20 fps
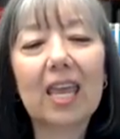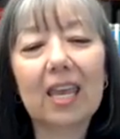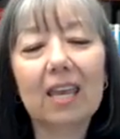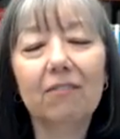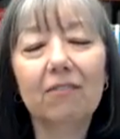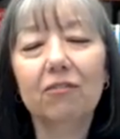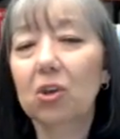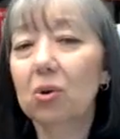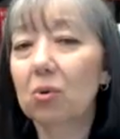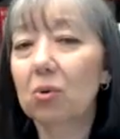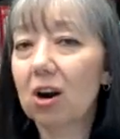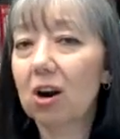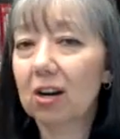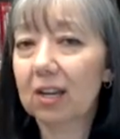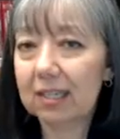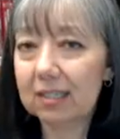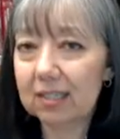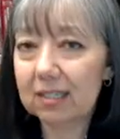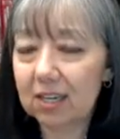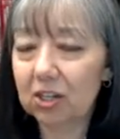if you
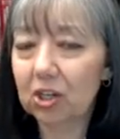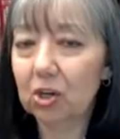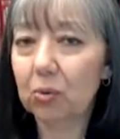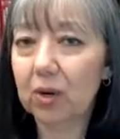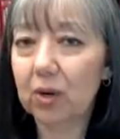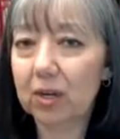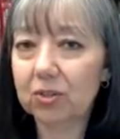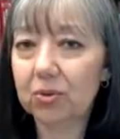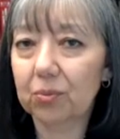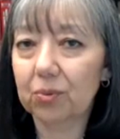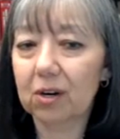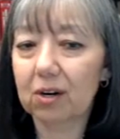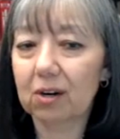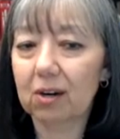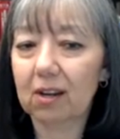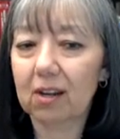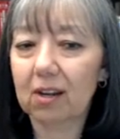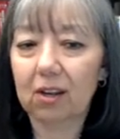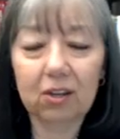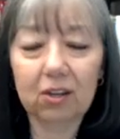are continuing to
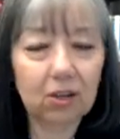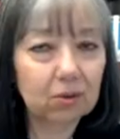work,